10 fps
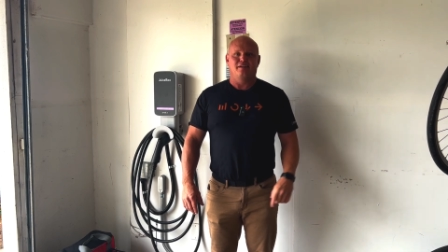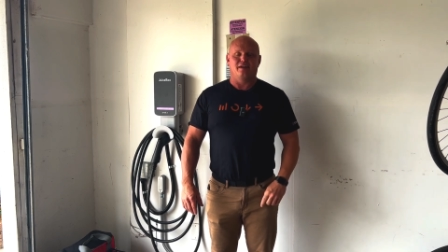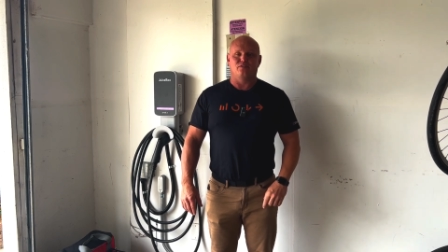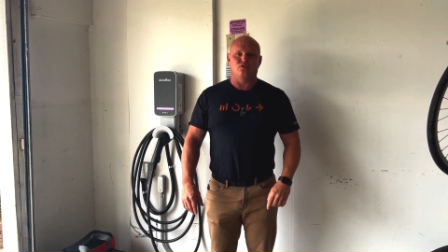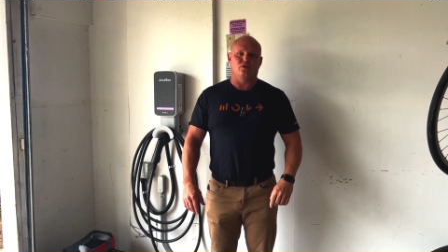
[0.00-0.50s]

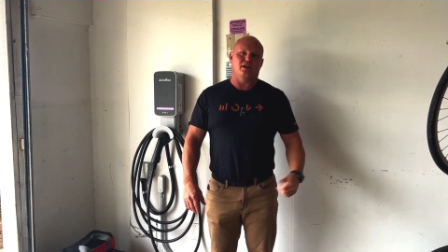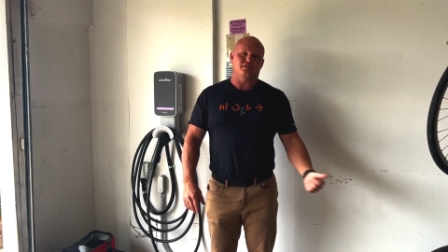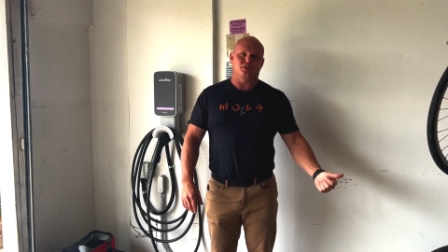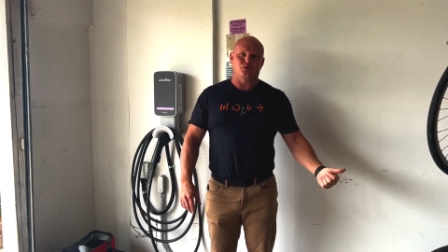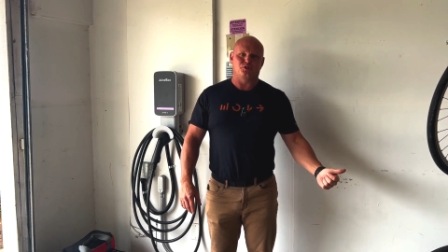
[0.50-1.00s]
and so you guys
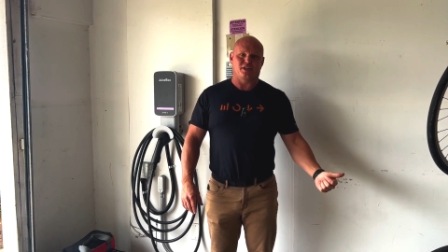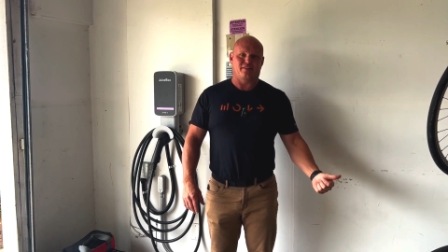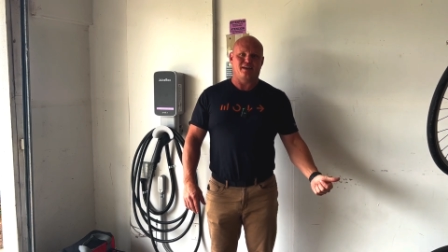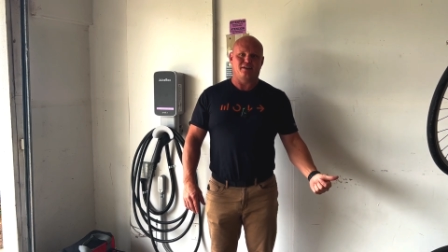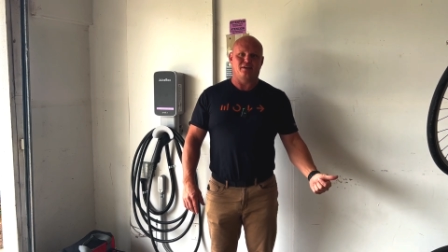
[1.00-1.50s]
can go check
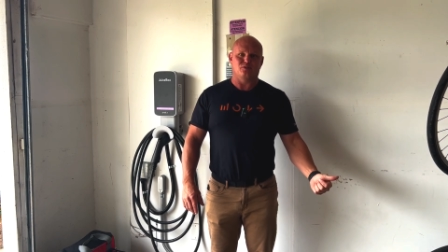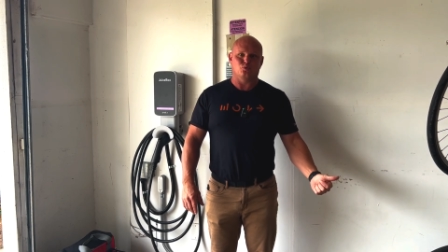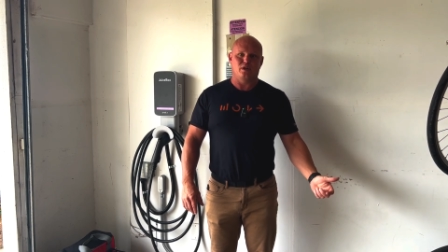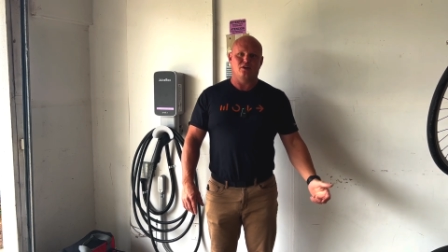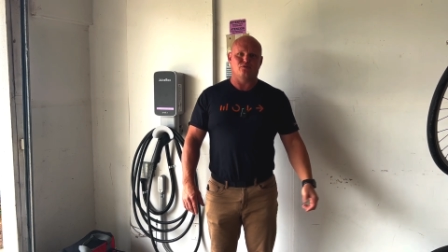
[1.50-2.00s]
that out as
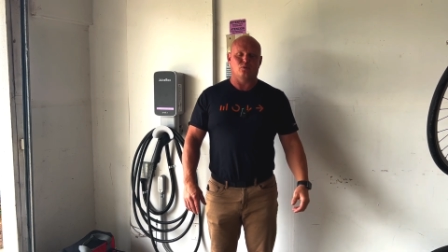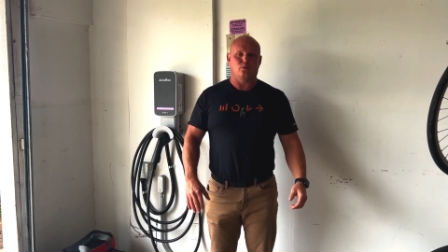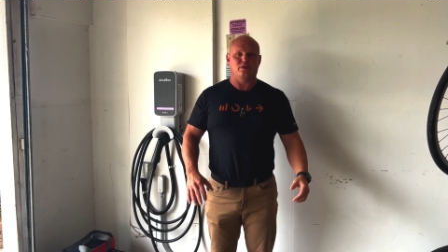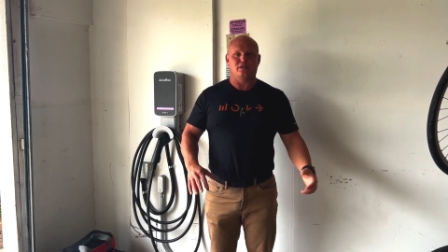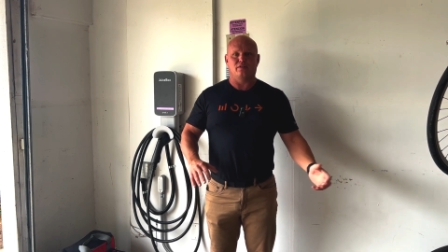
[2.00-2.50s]
well for
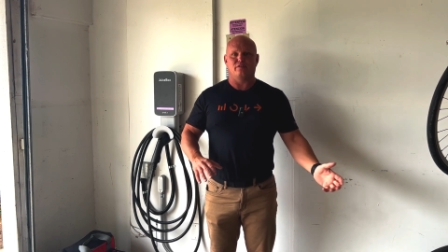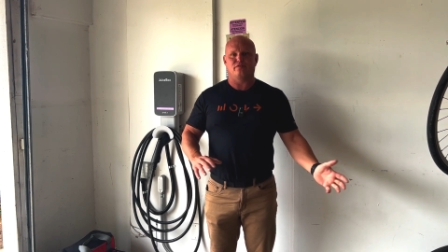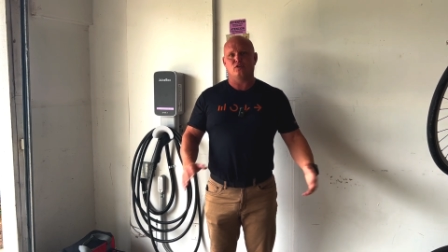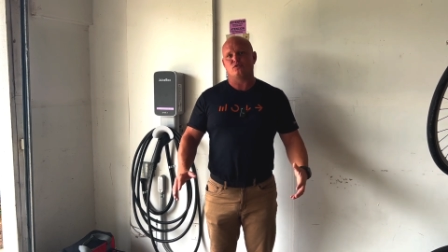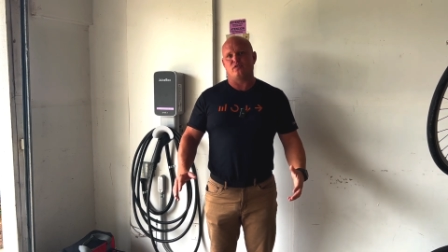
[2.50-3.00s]
what we did on the
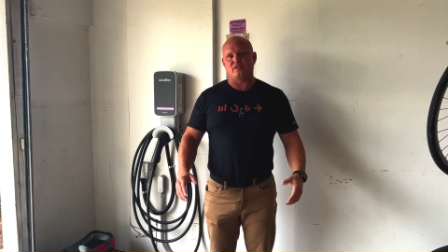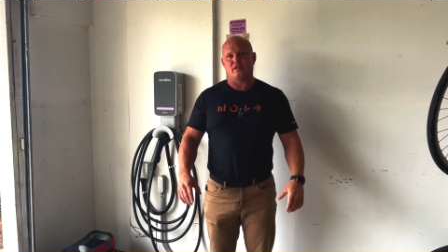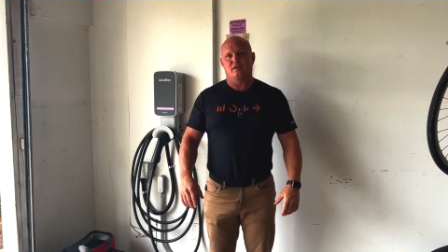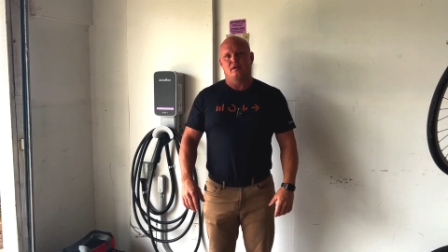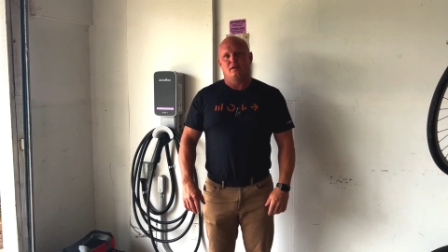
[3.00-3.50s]
first
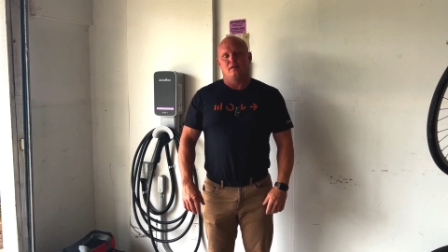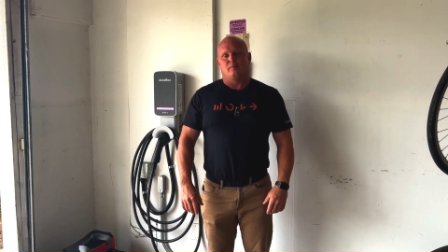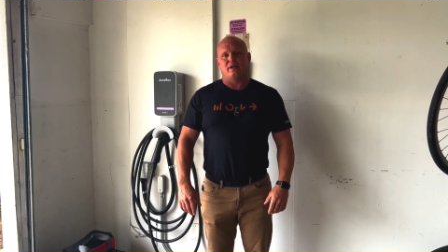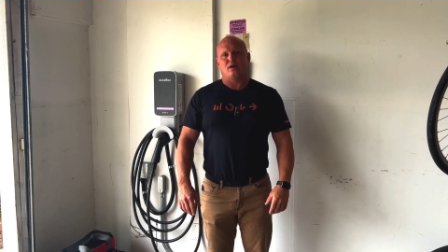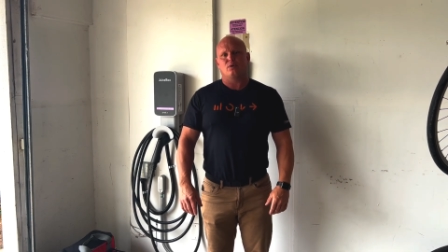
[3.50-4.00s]
visit.
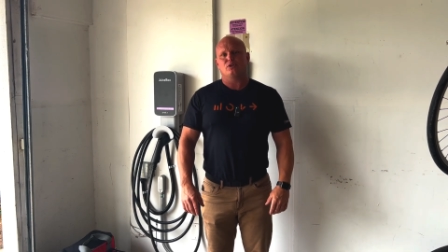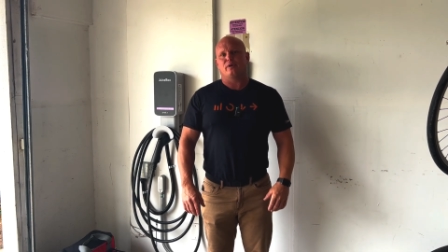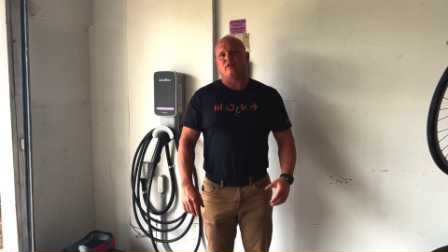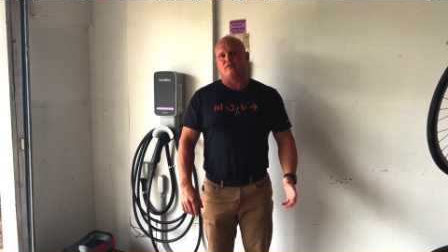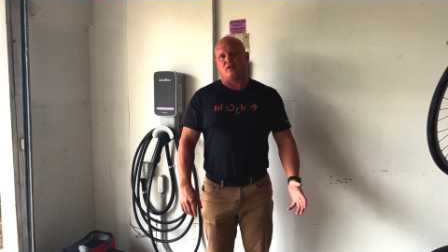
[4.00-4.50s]
But now we're
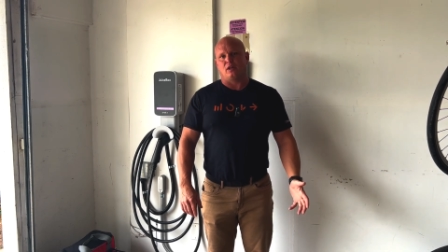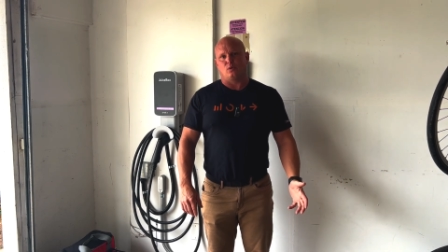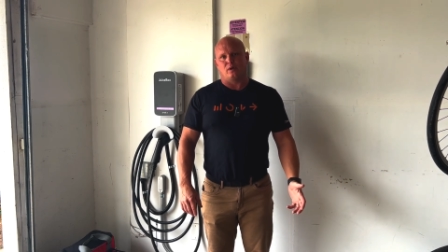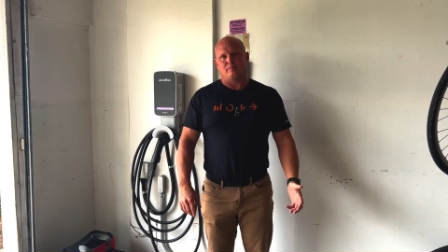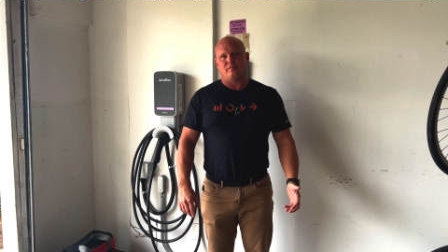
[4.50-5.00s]
doing a
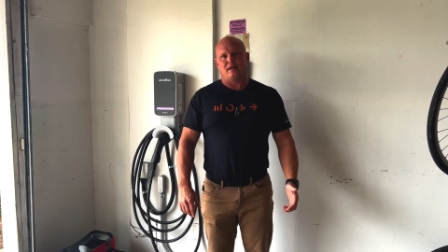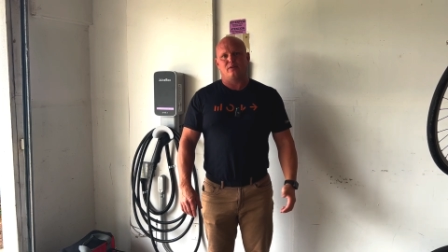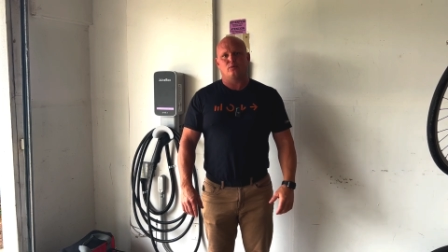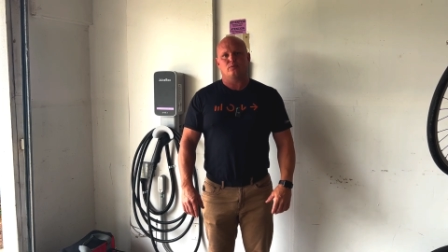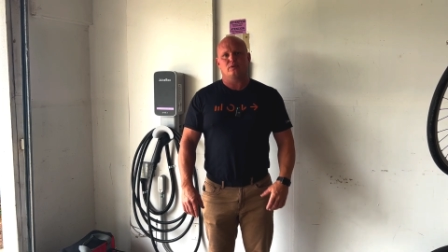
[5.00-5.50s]
follow-up. Now
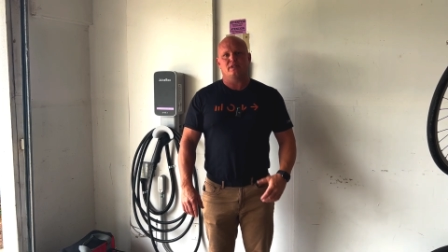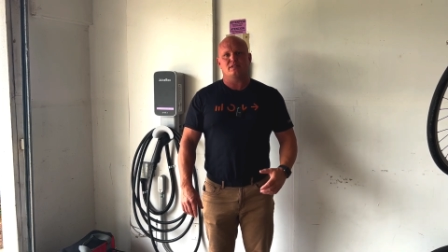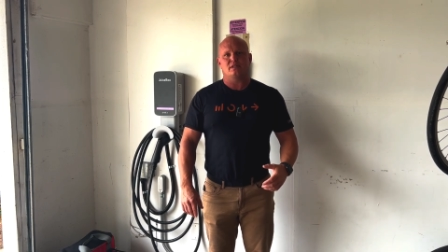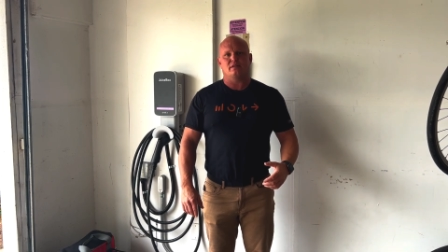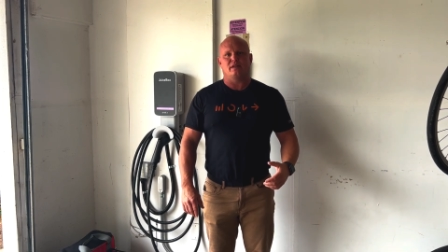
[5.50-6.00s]
that we're
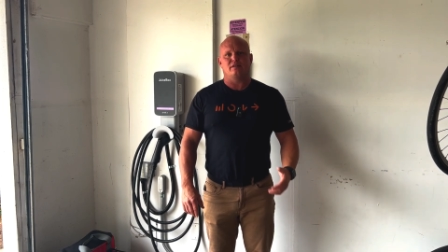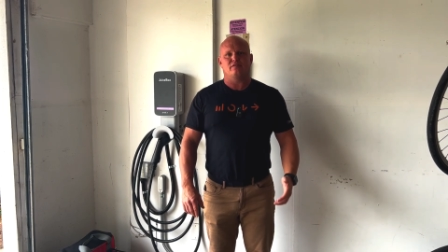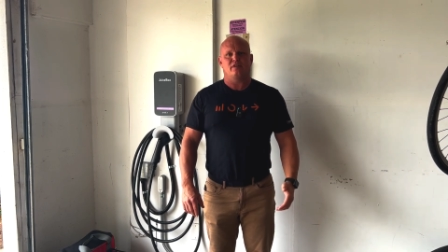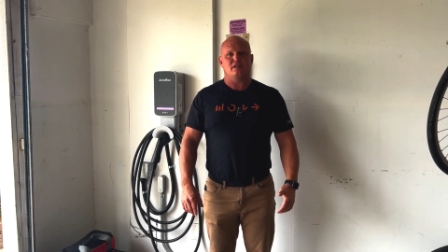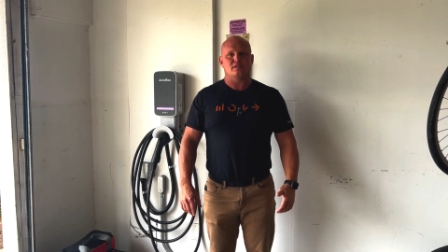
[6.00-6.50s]
releasing the
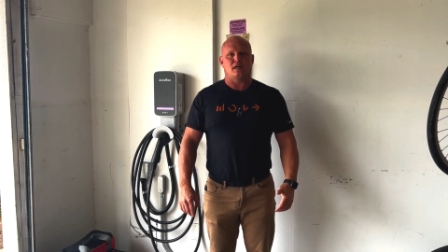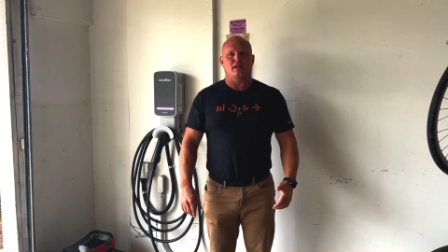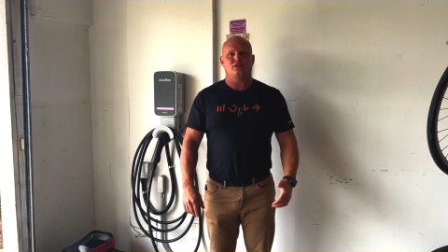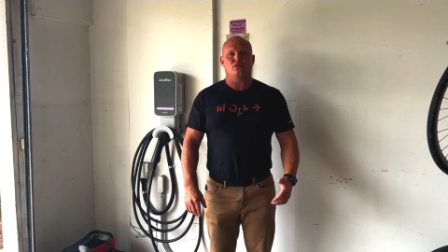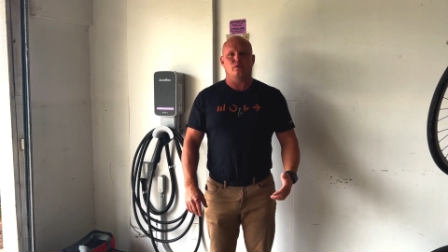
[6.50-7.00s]
Enphase
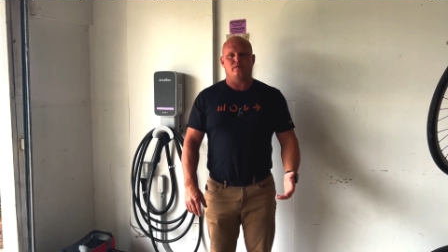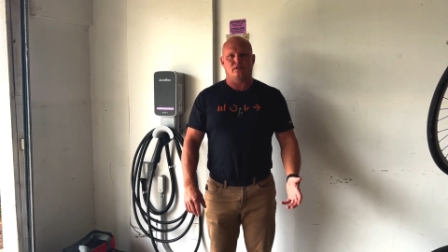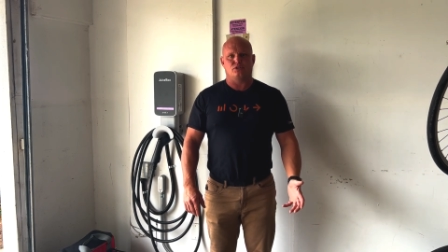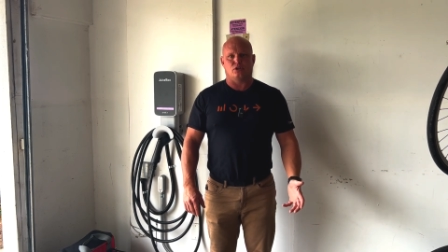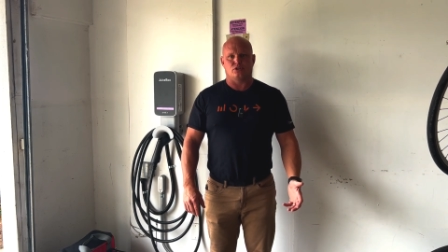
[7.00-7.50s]
IQ
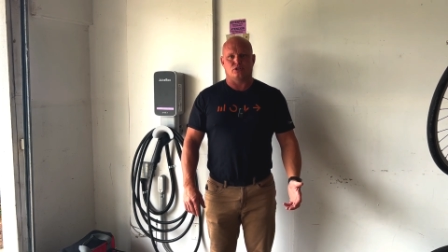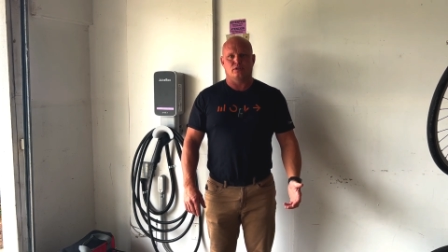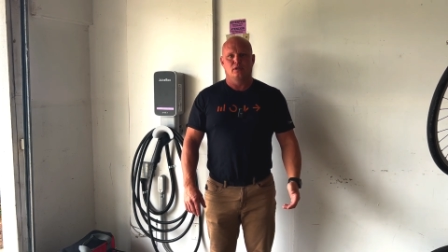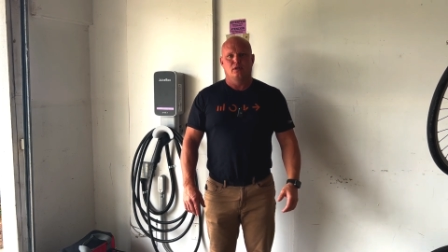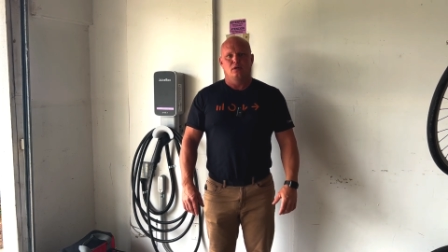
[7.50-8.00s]
EV charger,
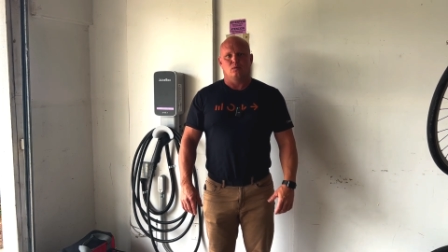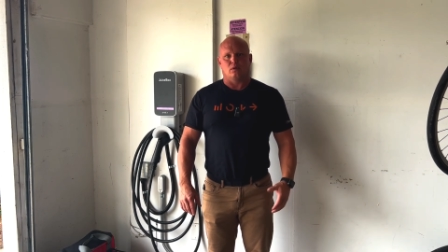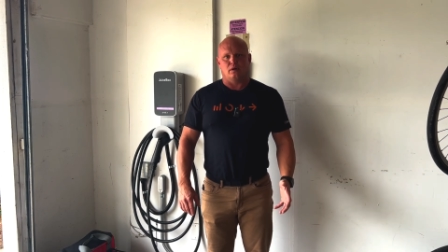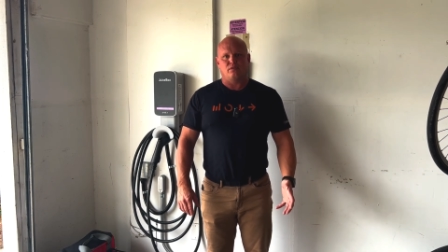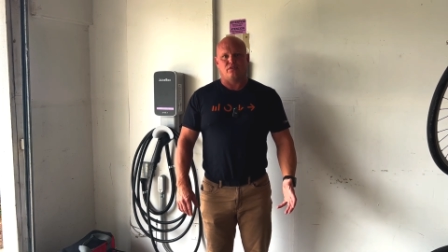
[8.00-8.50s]

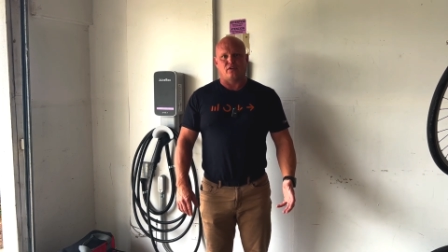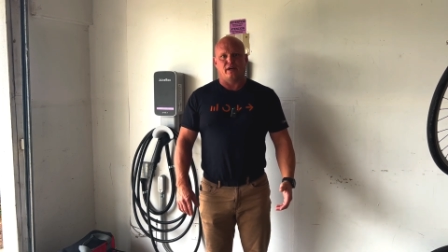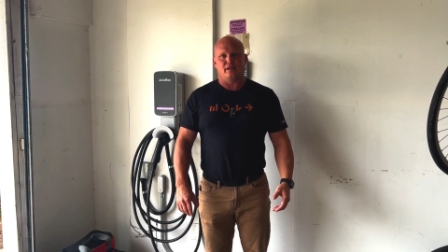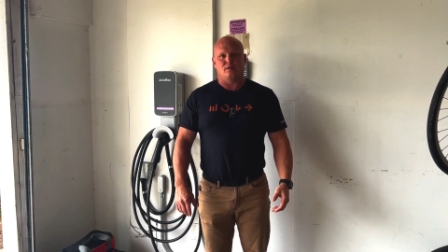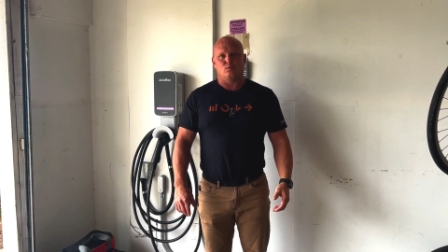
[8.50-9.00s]
we're on
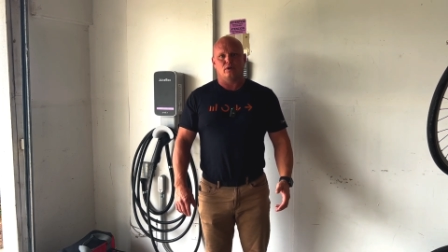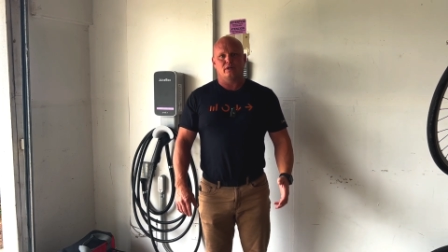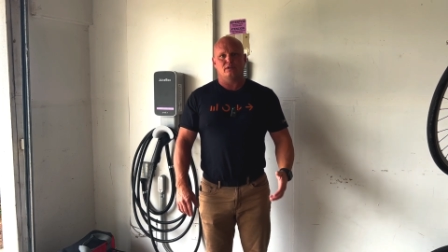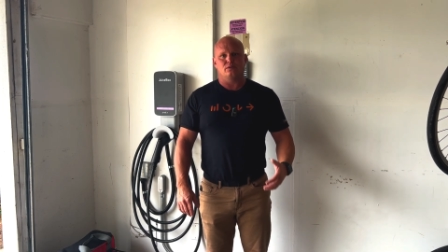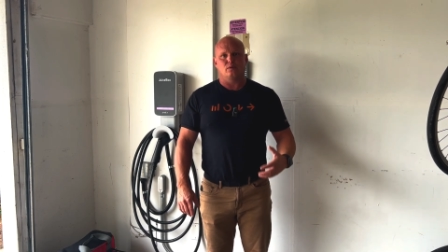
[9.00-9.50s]
site and we're
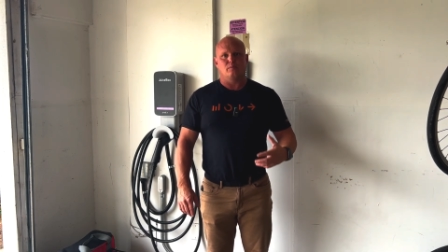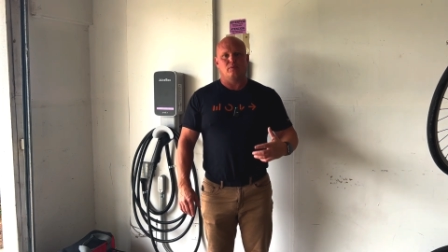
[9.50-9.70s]
going to